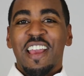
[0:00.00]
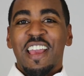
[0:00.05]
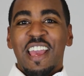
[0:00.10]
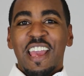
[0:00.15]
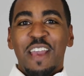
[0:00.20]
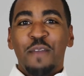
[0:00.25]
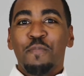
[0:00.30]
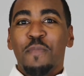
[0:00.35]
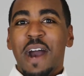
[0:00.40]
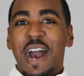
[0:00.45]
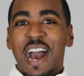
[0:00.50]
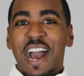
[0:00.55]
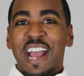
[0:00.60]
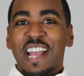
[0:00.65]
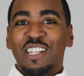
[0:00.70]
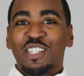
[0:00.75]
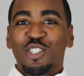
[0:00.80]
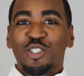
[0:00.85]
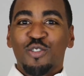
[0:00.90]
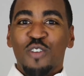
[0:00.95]
in my
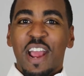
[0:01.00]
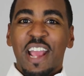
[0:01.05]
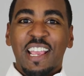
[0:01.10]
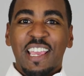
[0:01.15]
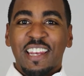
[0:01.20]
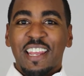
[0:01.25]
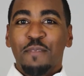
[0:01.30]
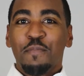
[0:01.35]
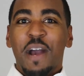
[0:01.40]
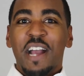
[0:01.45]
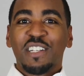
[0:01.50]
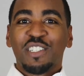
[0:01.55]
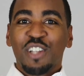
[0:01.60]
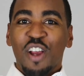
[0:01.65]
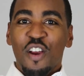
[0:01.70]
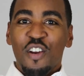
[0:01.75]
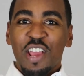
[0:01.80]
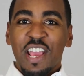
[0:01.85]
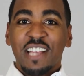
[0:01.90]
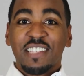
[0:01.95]
trek and in my
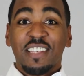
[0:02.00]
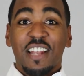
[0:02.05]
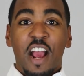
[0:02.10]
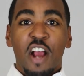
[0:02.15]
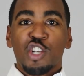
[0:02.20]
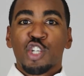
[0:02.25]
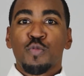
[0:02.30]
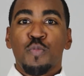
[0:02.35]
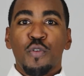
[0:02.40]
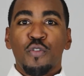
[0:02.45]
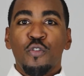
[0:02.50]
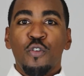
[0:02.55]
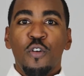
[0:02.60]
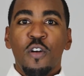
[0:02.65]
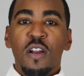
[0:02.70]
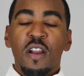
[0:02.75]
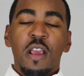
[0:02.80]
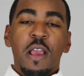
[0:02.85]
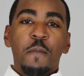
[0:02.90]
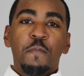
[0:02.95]
journey as an
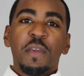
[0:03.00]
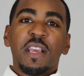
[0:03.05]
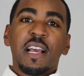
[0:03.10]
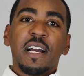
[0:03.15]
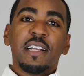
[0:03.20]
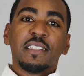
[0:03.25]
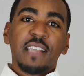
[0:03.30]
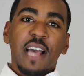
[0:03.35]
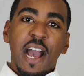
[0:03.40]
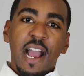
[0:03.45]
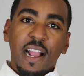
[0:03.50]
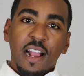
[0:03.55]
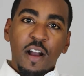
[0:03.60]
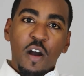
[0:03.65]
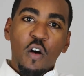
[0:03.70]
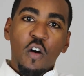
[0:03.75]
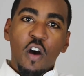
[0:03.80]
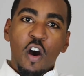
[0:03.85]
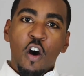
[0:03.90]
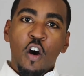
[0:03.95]
entrepreneur because I
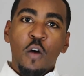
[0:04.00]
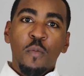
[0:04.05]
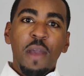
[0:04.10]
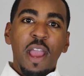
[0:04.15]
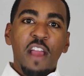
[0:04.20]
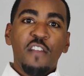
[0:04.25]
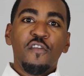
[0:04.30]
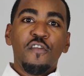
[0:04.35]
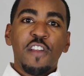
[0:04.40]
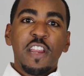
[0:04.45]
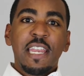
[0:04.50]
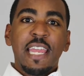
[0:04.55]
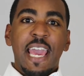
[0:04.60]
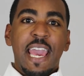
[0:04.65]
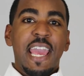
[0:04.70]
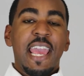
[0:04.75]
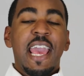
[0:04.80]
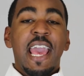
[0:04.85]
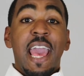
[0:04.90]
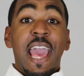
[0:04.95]
go home every
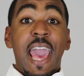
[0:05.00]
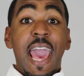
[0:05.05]
day